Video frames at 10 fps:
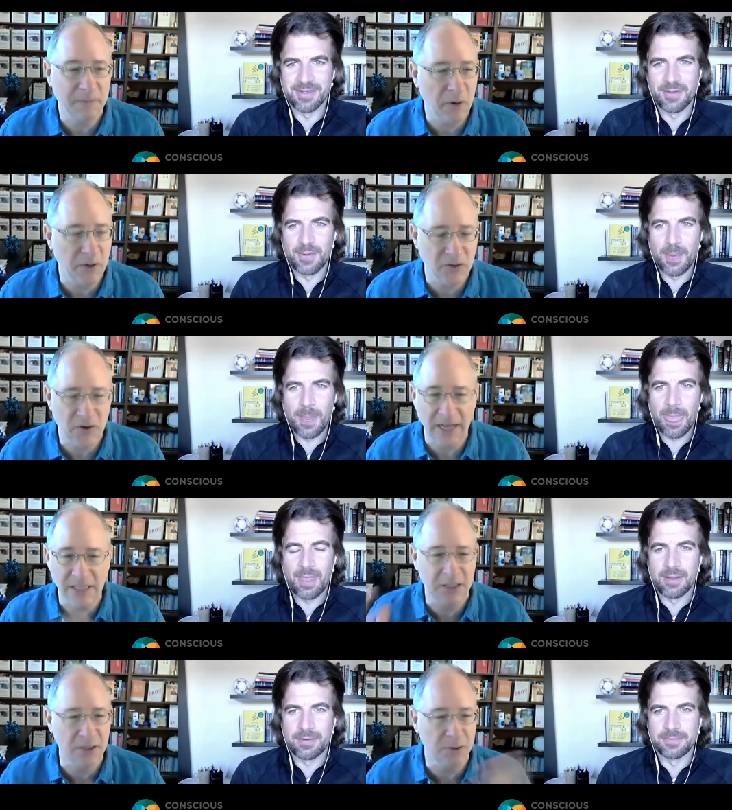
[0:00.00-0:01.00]
Speaker 1: always trying
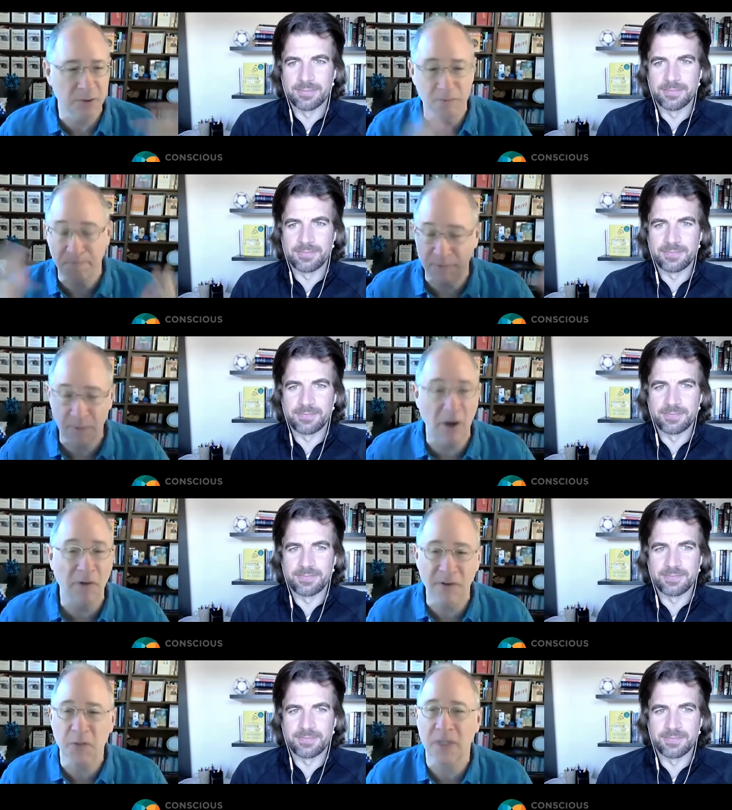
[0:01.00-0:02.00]
to promote
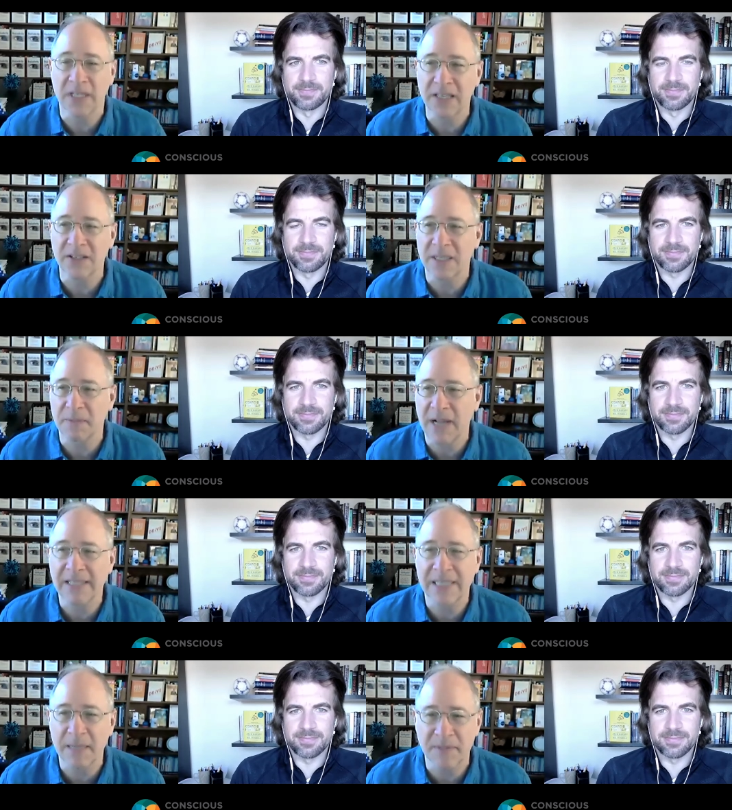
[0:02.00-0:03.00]
visual leadership
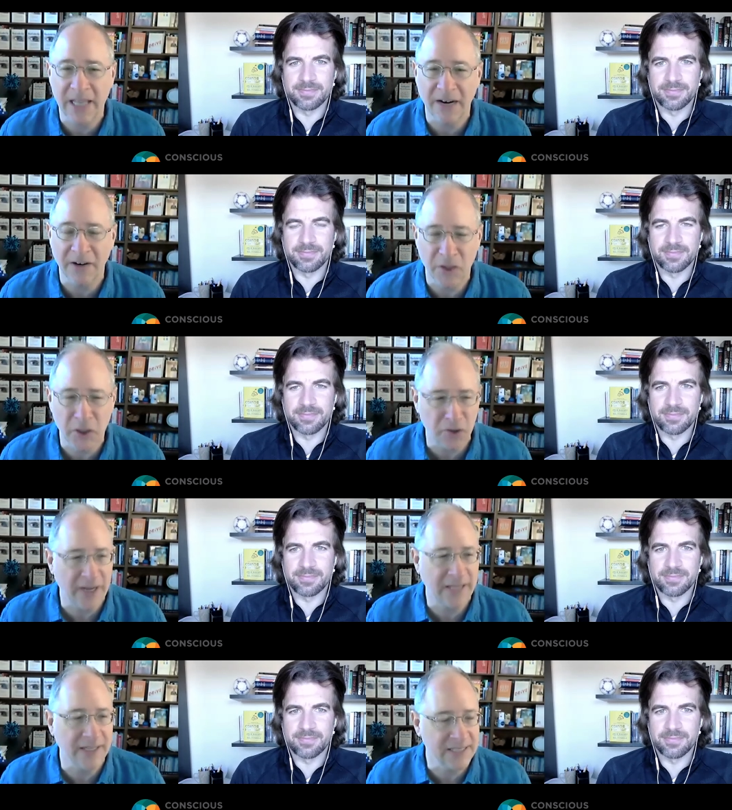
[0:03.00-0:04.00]
concepts there and
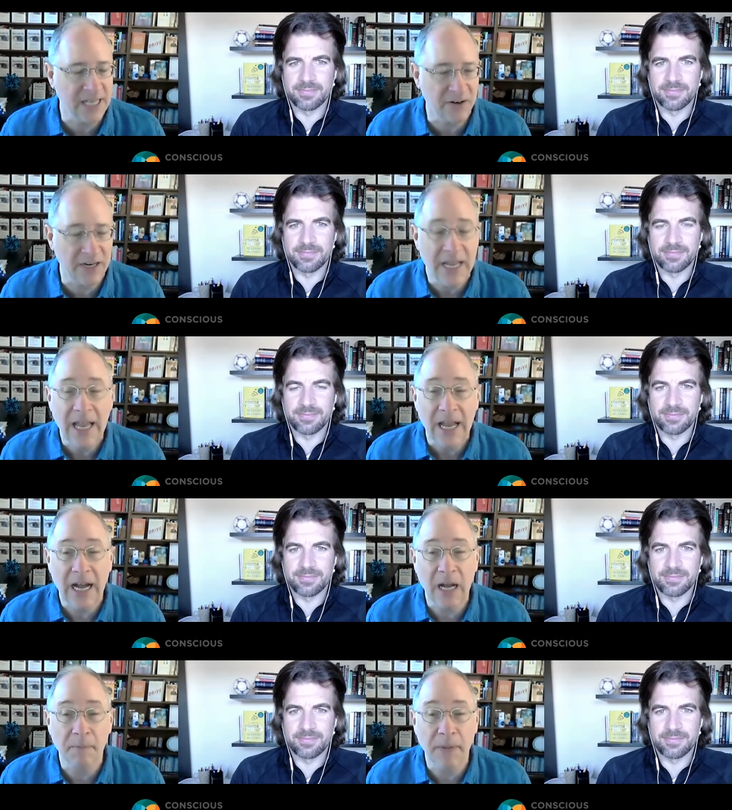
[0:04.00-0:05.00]
curate, etc.
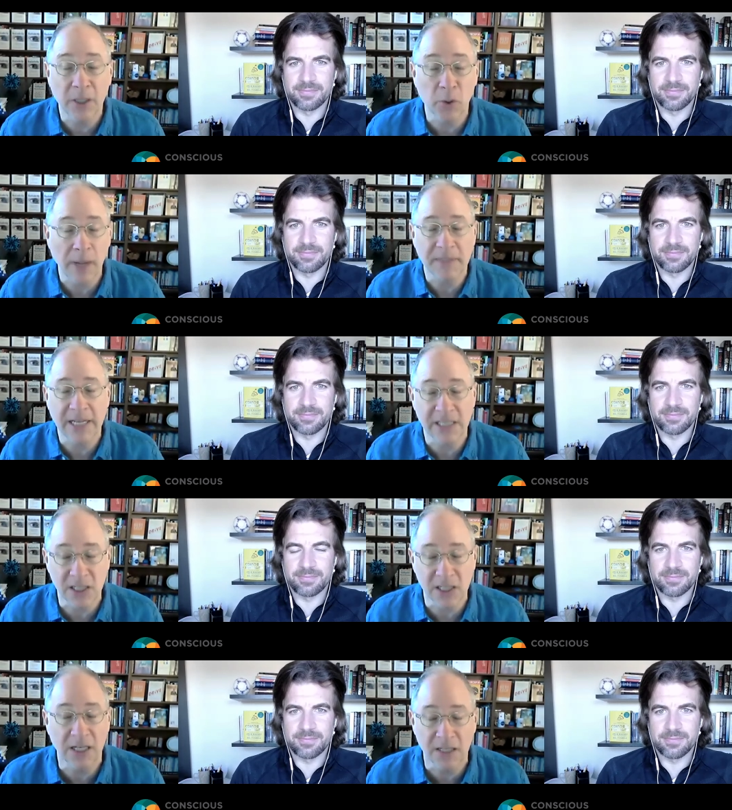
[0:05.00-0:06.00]
Um, my new website just
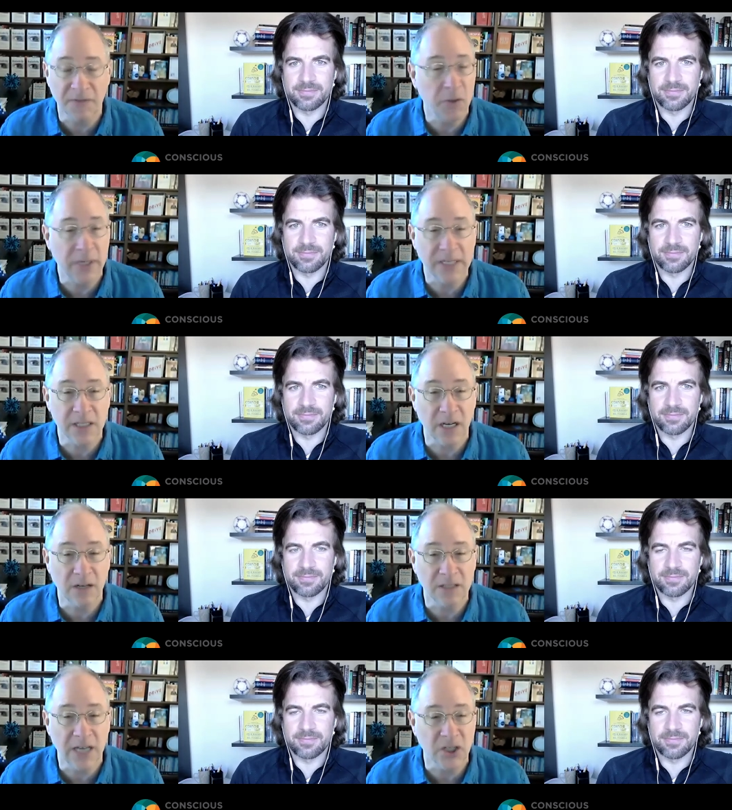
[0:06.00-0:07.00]
launched a few weeks ago,
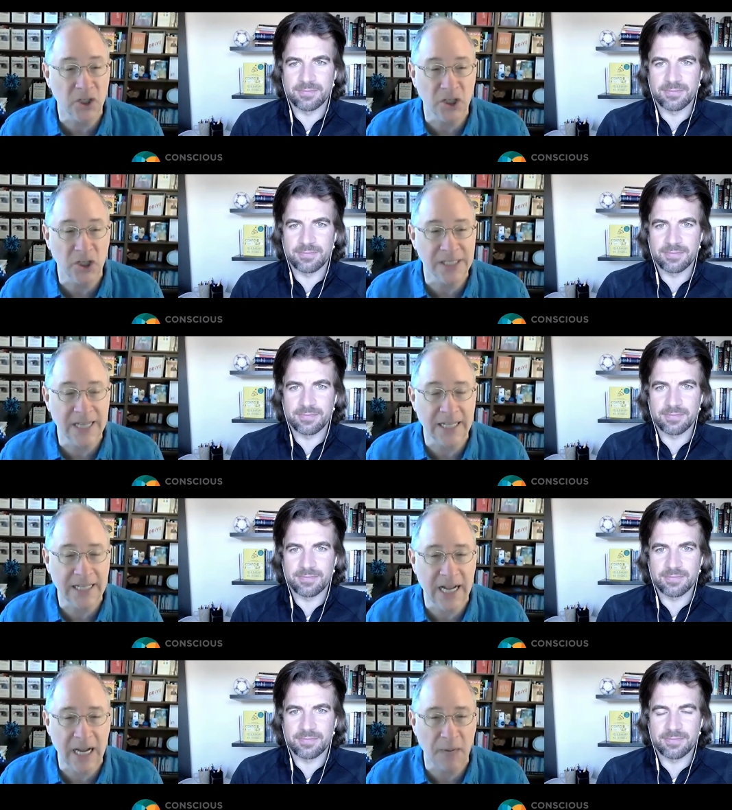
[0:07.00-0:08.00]

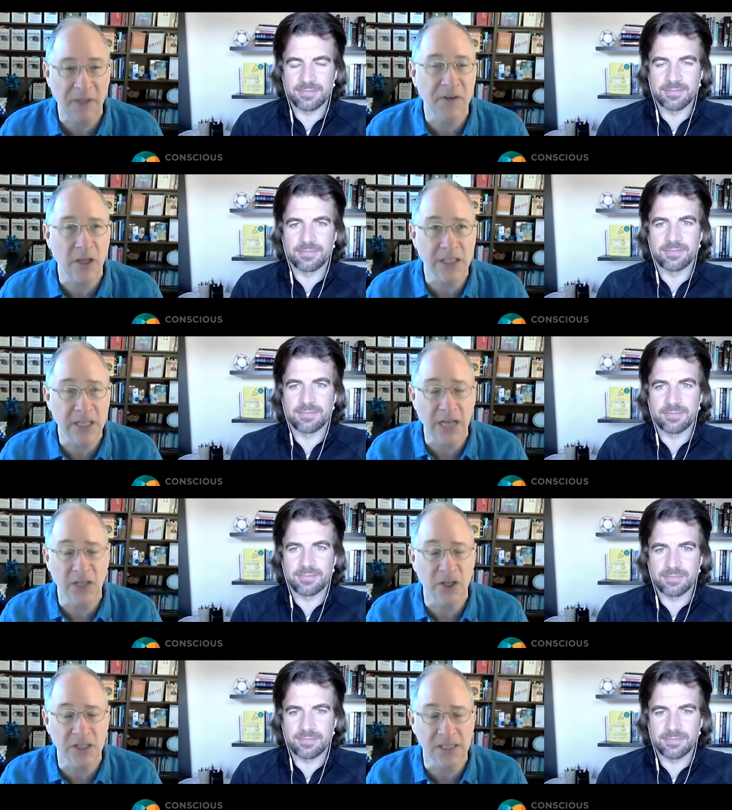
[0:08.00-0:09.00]
toddcherches.com. And if you go to
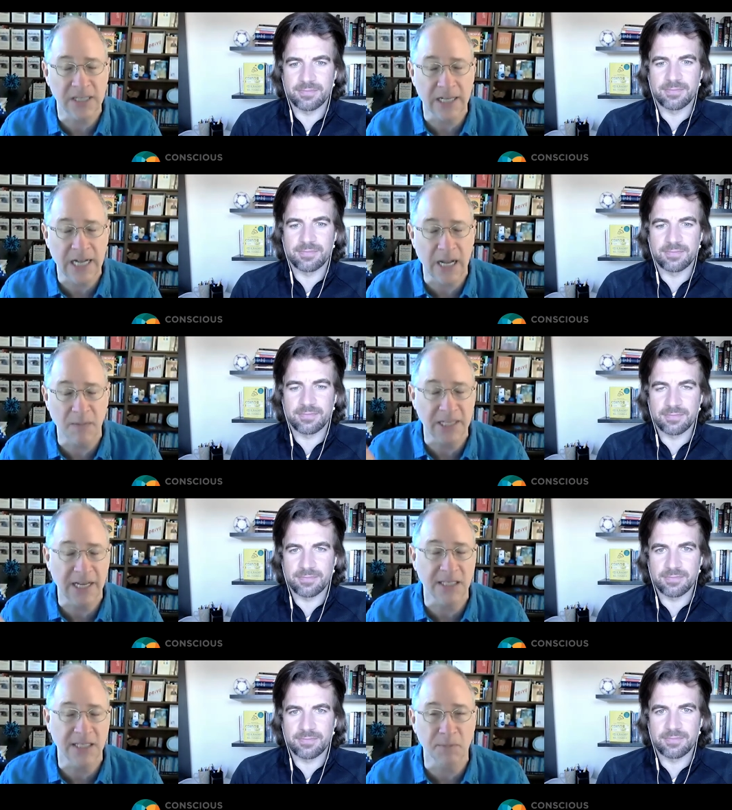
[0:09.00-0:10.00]
toddcherches.com
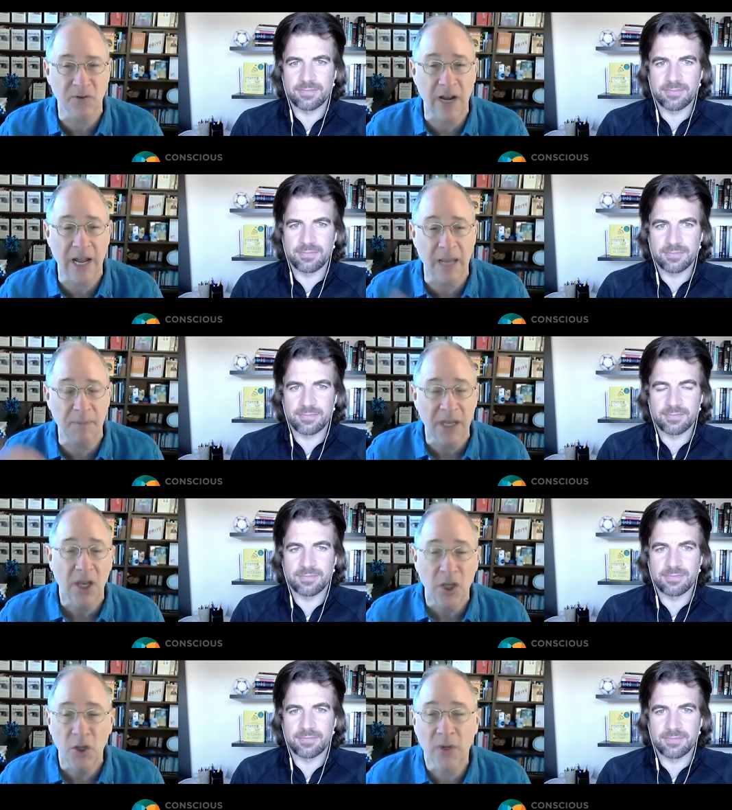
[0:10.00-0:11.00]
slash subscribe,
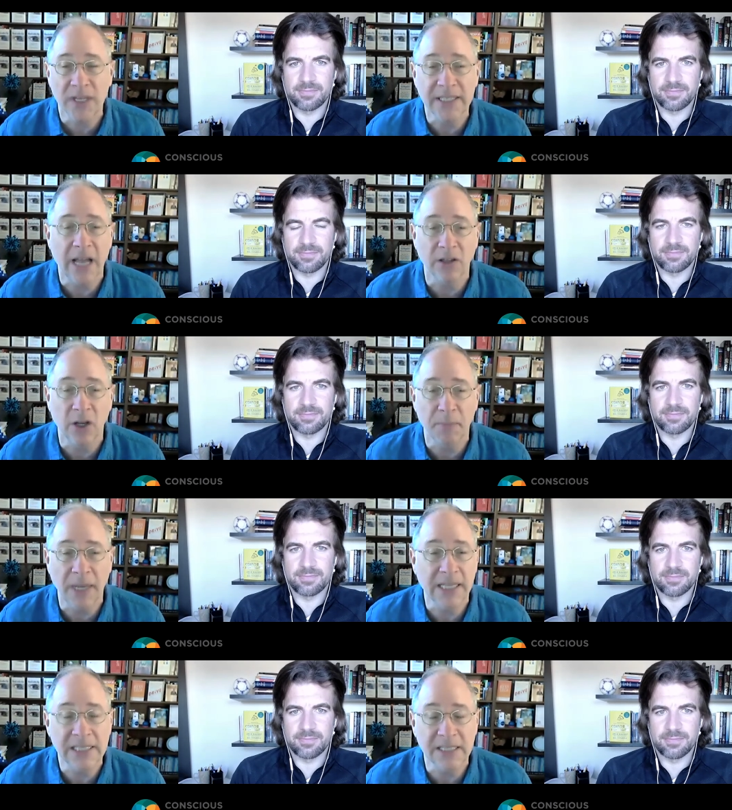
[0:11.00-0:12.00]
you can download my
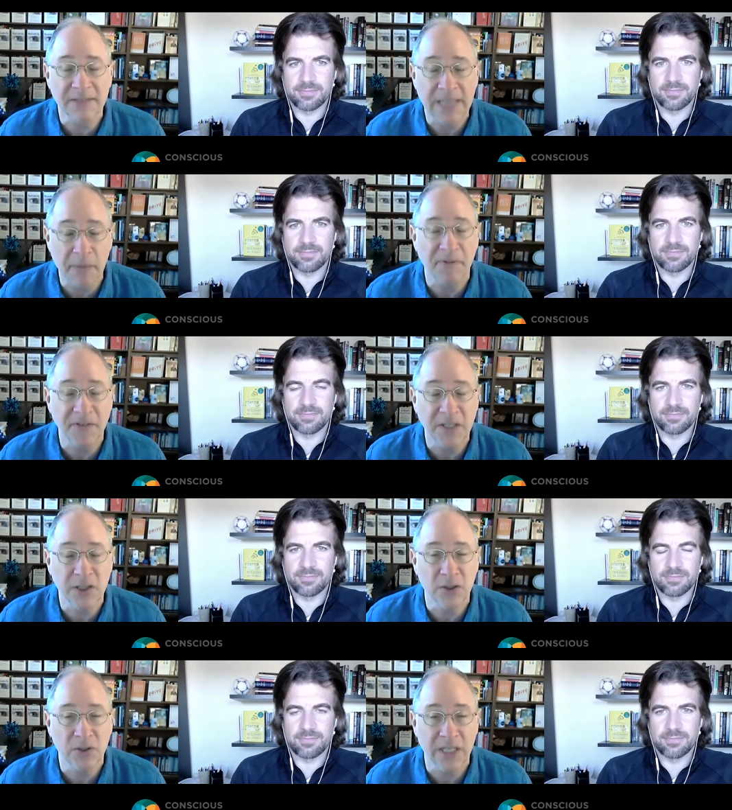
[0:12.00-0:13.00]
list of top
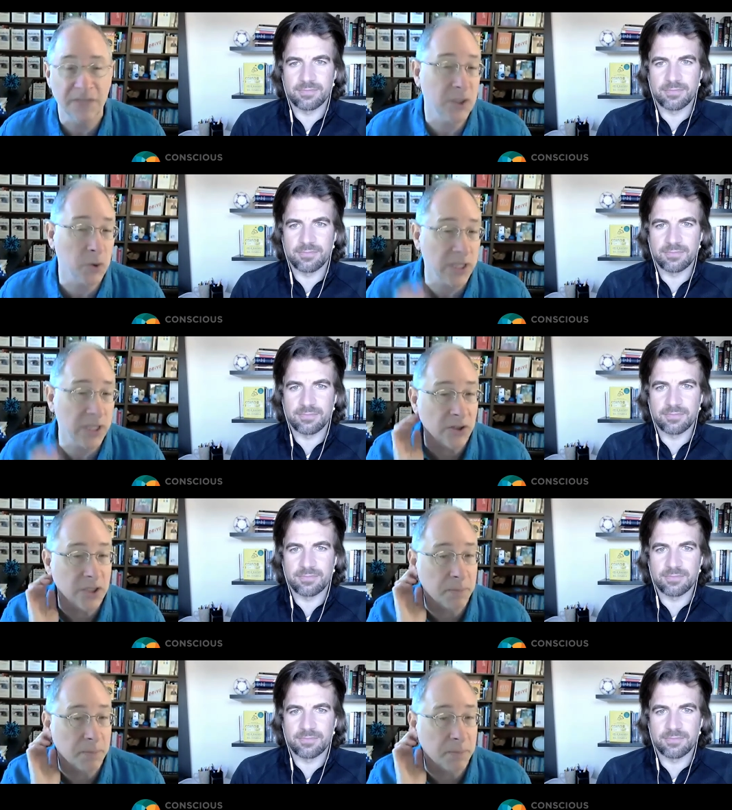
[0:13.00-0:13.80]
52 visual leadership